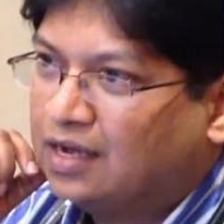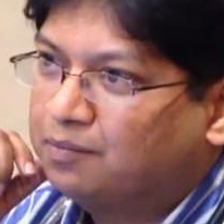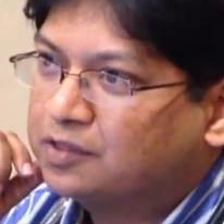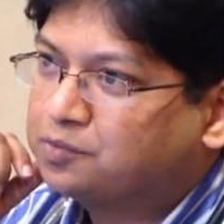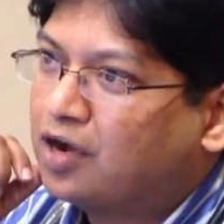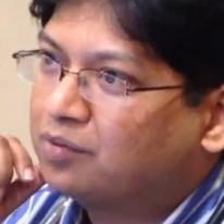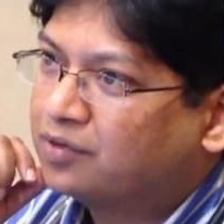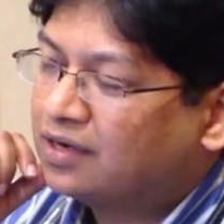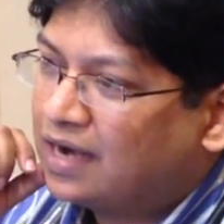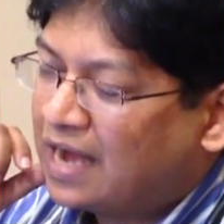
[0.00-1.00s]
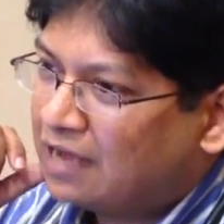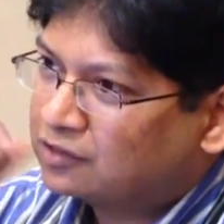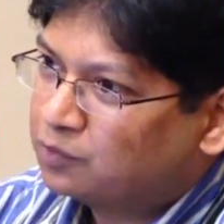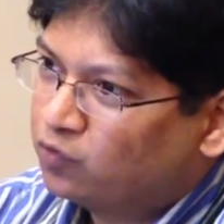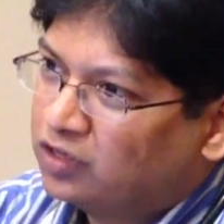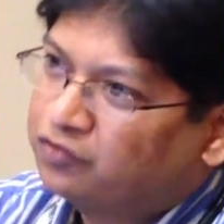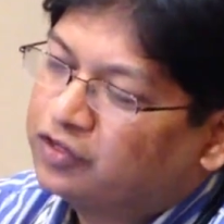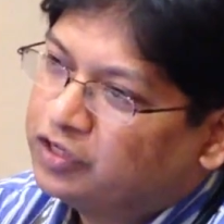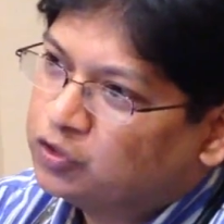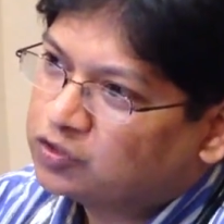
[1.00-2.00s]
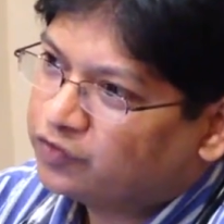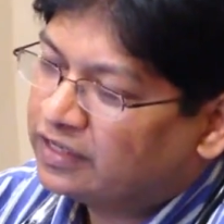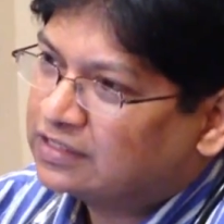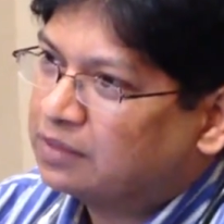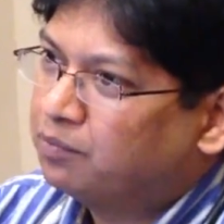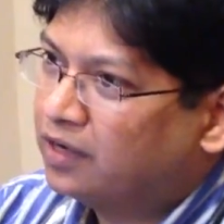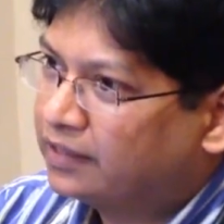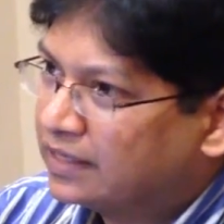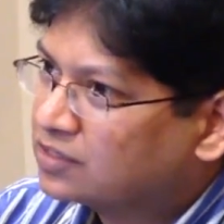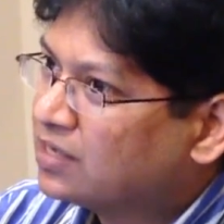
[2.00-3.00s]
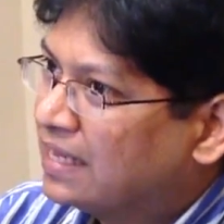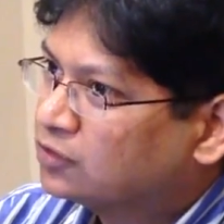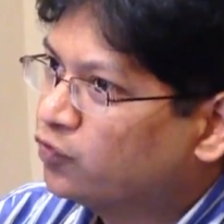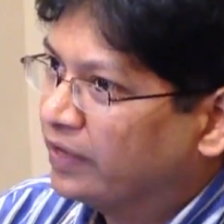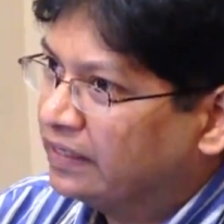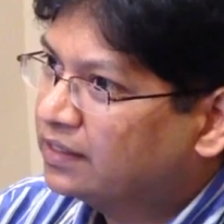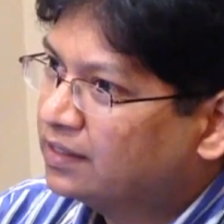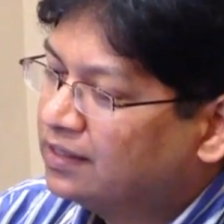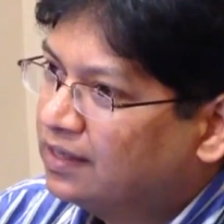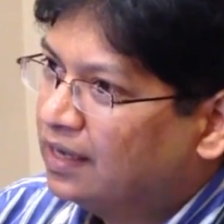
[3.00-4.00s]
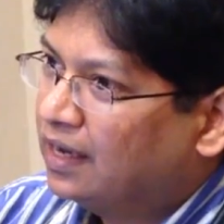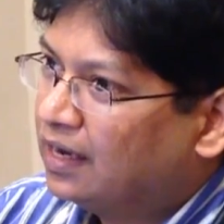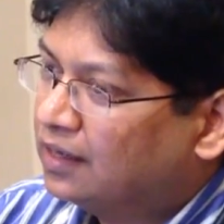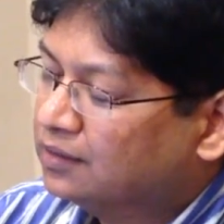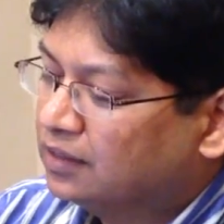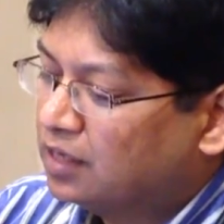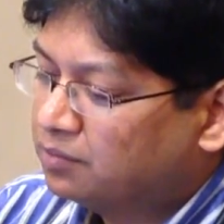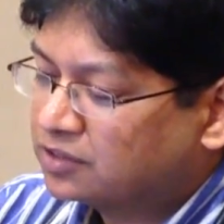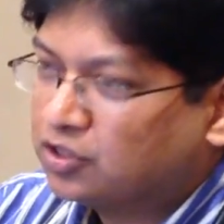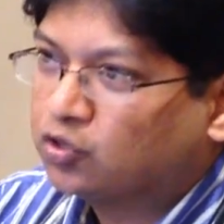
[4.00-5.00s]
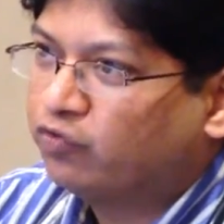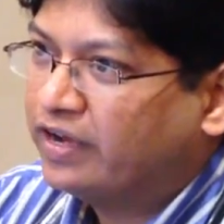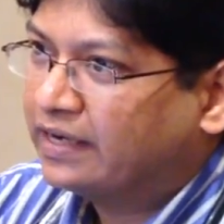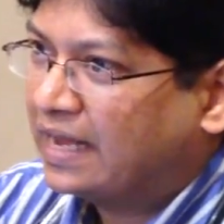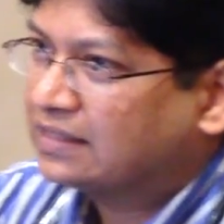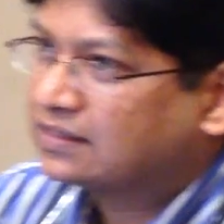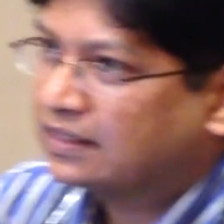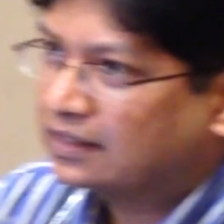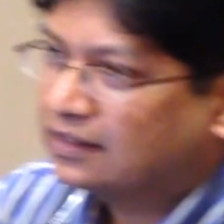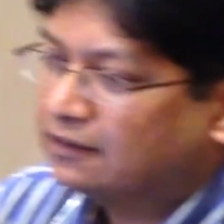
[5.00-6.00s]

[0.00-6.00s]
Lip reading: Ms. Barbara, I have some wonderful news. We did some blood tests last week. The numbers look fantastic.